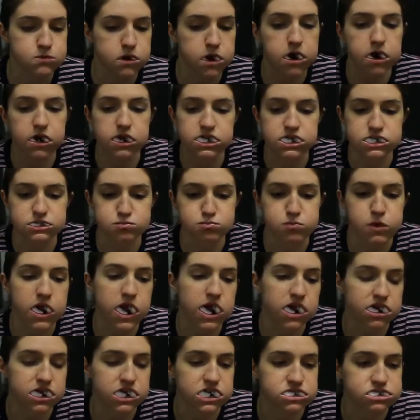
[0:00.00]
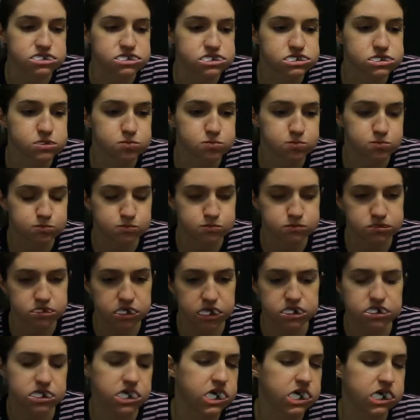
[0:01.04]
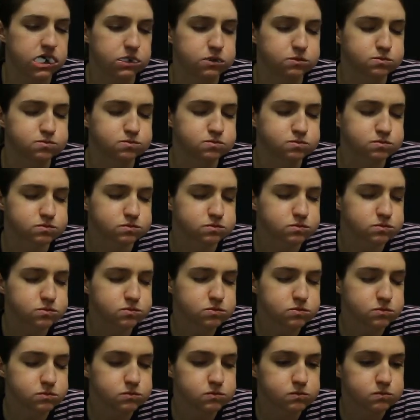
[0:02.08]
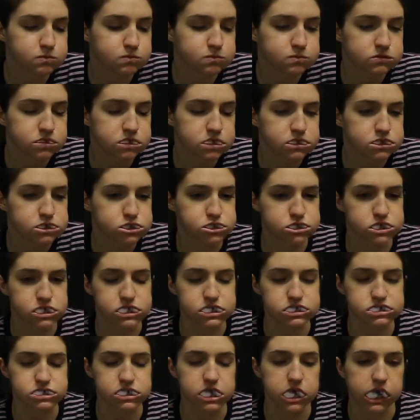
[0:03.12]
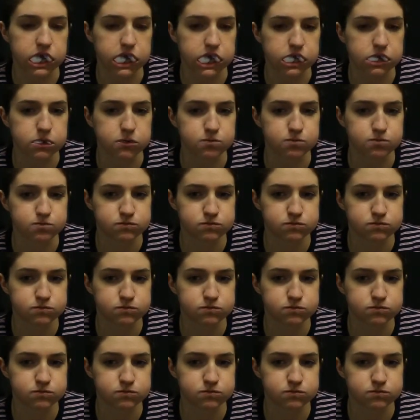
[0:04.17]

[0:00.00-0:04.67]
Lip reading: Aria's parents and how she's like,